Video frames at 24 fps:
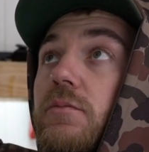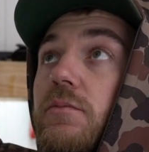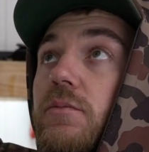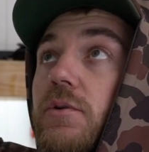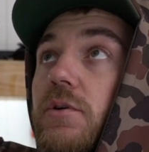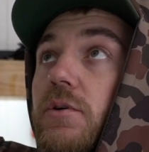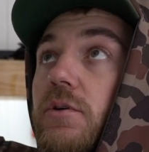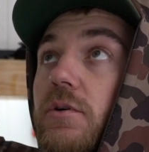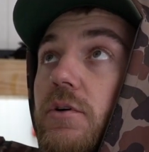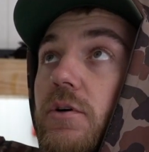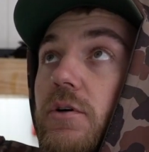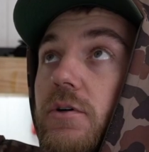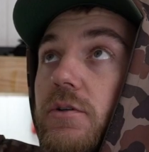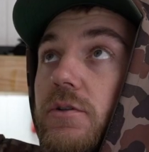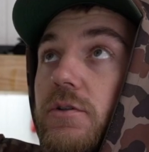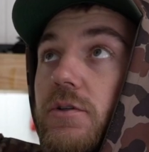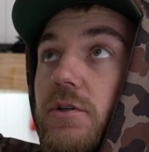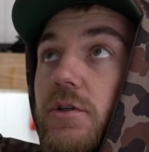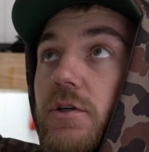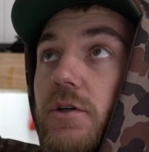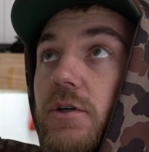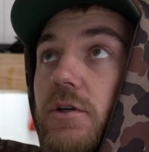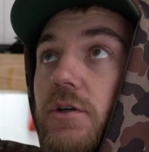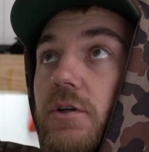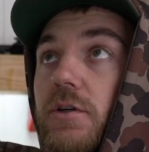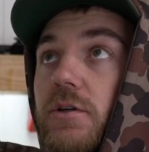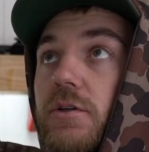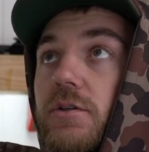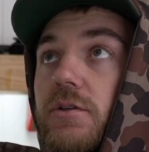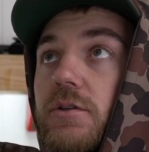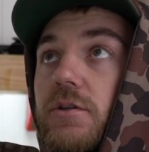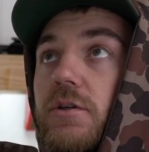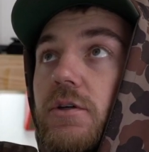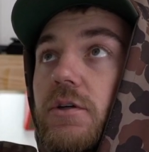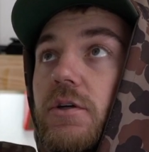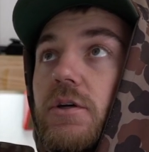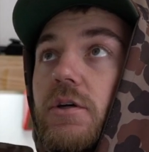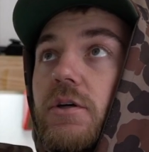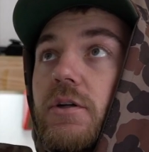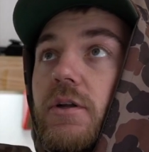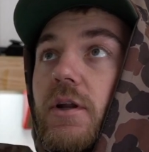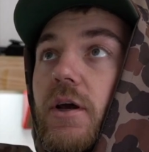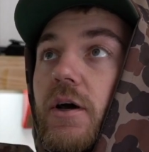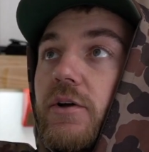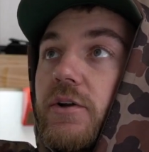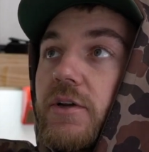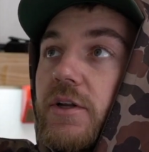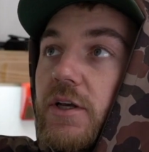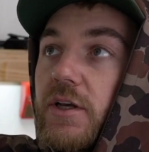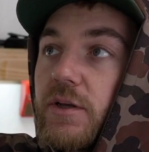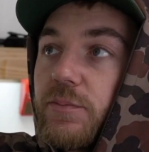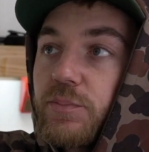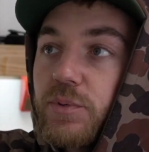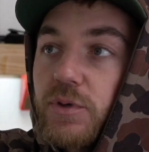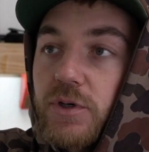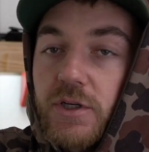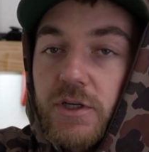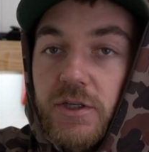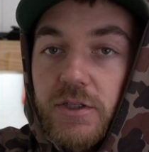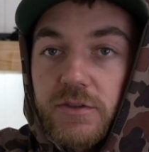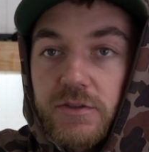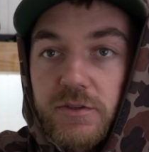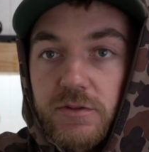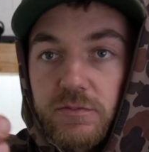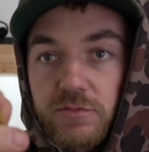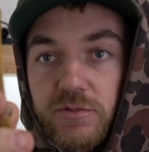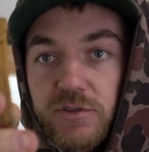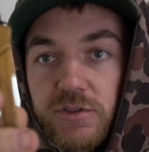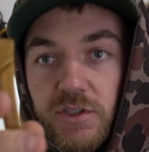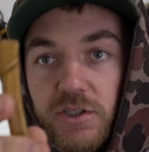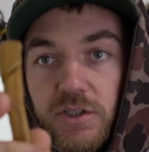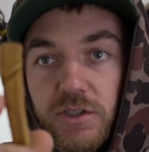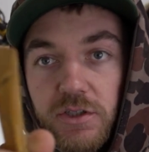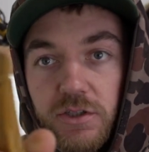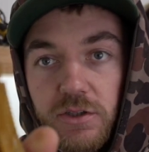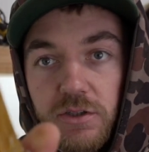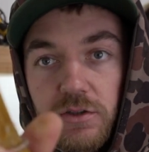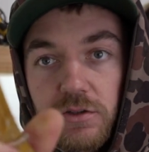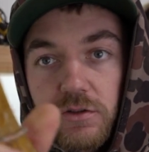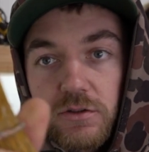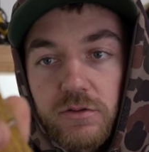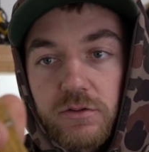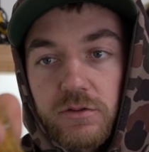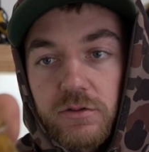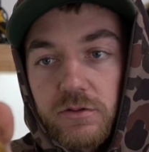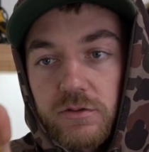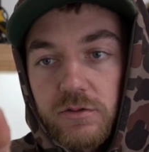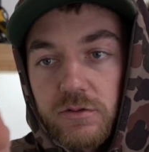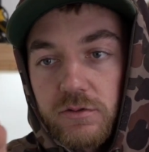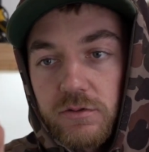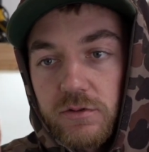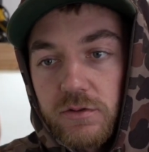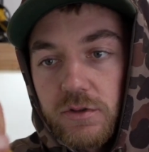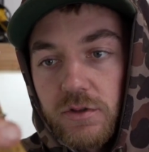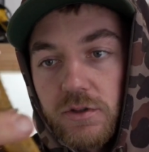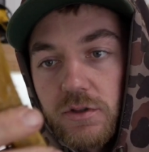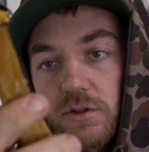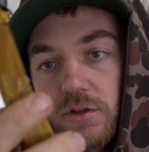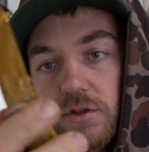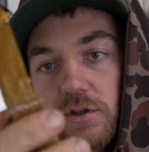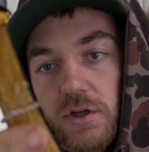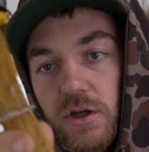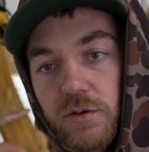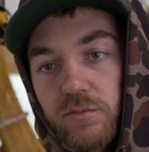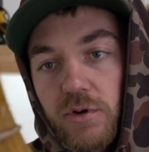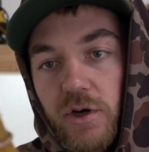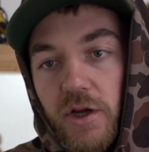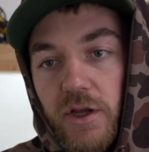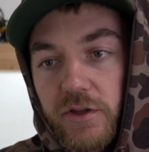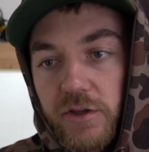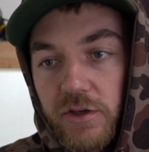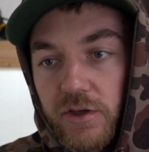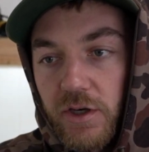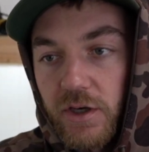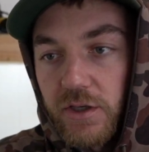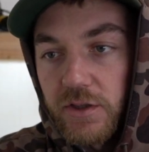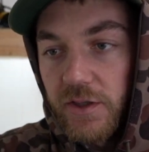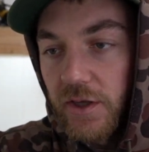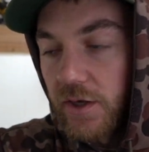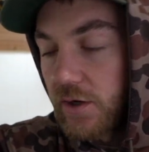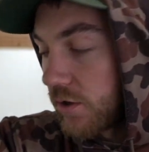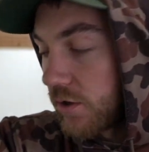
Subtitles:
Put her on there. Now I did put some sinew. Probably need to cut that